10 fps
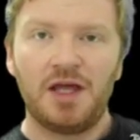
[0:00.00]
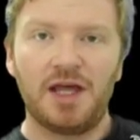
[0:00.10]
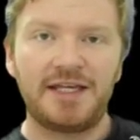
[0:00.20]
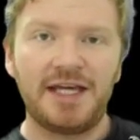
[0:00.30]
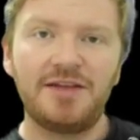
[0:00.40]

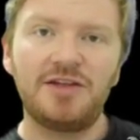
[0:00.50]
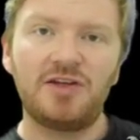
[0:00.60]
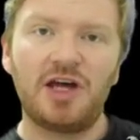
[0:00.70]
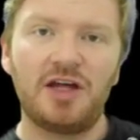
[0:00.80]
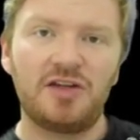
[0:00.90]
Again,
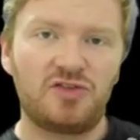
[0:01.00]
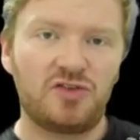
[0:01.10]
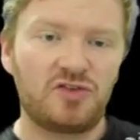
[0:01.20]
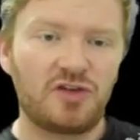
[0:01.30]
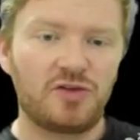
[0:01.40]
this
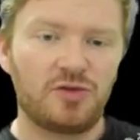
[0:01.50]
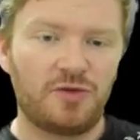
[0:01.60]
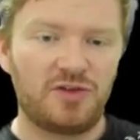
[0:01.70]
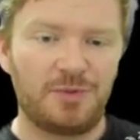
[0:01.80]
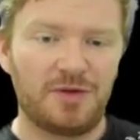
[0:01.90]
should start
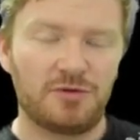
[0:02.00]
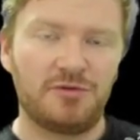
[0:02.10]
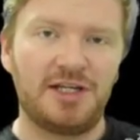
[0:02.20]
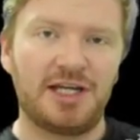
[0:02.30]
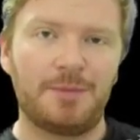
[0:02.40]
off as a bit of a
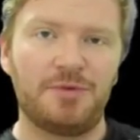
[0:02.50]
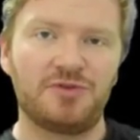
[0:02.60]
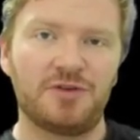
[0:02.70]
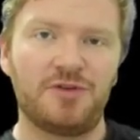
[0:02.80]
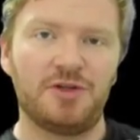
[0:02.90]
recap of
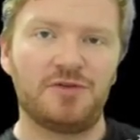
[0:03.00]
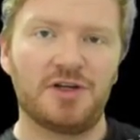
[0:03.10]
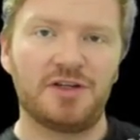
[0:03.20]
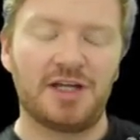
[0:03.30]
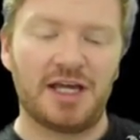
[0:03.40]
stuff that you've
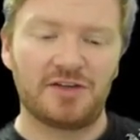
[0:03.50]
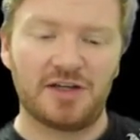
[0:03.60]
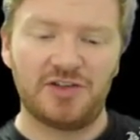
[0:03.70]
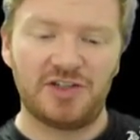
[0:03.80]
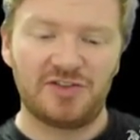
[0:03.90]
done at
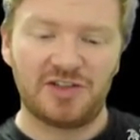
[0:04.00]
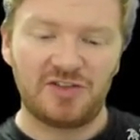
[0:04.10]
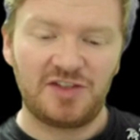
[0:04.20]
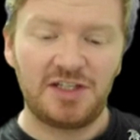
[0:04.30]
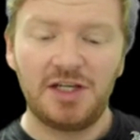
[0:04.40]

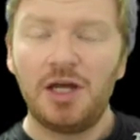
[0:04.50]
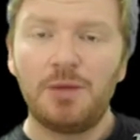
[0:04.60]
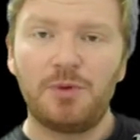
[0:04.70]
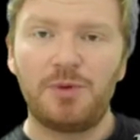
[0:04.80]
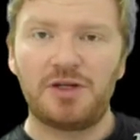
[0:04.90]

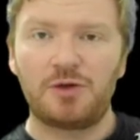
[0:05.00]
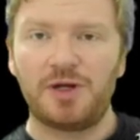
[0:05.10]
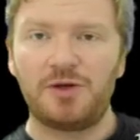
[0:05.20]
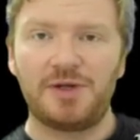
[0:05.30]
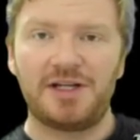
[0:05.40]
IGCSE, but we're going to
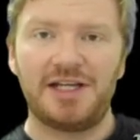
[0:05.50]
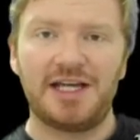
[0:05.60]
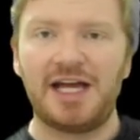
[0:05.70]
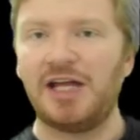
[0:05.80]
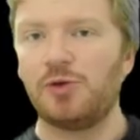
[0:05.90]
quite quickly
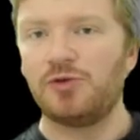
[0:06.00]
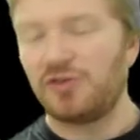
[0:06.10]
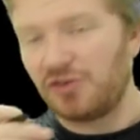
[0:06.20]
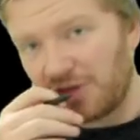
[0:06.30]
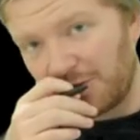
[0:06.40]
add on
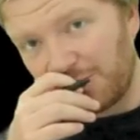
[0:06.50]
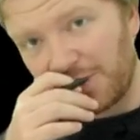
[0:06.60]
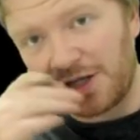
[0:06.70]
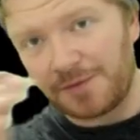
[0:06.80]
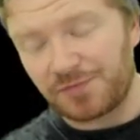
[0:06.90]
to stuff
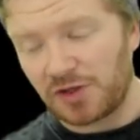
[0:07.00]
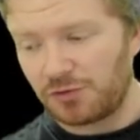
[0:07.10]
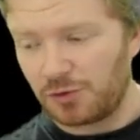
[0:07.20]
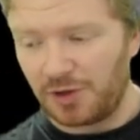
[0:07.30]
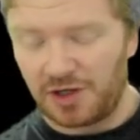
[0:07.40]

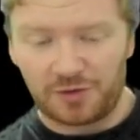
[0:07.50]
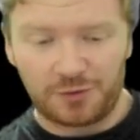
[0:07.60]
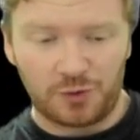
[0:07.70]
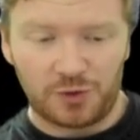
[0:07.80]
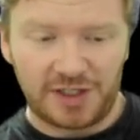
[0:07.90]
that's required
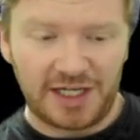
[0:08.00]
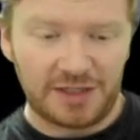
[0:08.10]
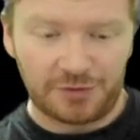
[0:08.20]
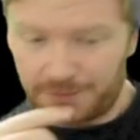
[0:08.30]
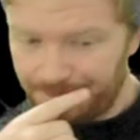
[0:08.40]
for the
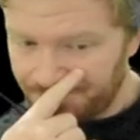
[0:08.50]
A-level.